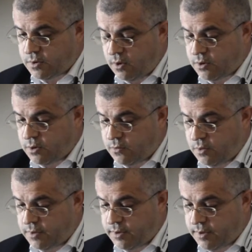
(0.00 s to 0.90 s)
also
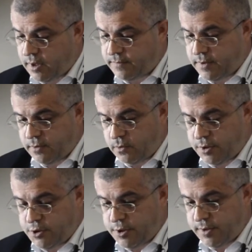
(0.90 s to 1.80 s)
quoted after
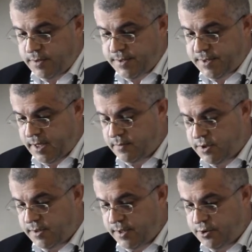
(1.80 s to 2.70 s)
Origen in the same
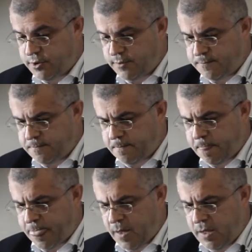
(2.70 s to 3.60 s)
citation.
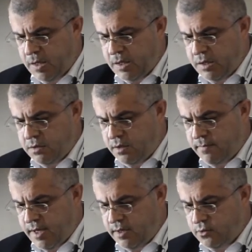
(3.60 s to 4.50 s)
The
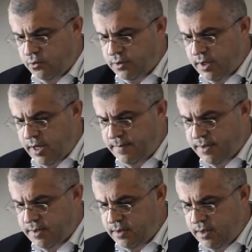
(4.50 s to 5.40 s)
remaining 2
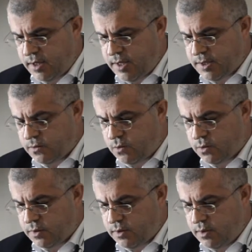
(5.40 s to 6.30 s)
times he is
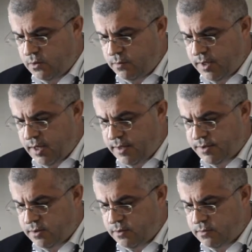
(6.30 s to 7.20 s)
quoted in Lumen
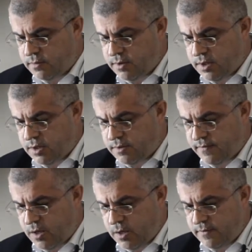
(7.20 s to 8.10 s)
Gentium
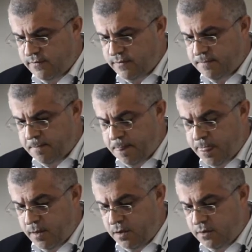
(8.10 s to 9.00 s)
6:5
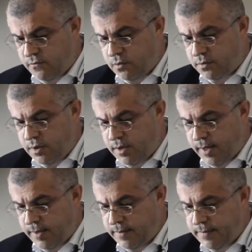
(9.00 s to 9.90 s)
and 49.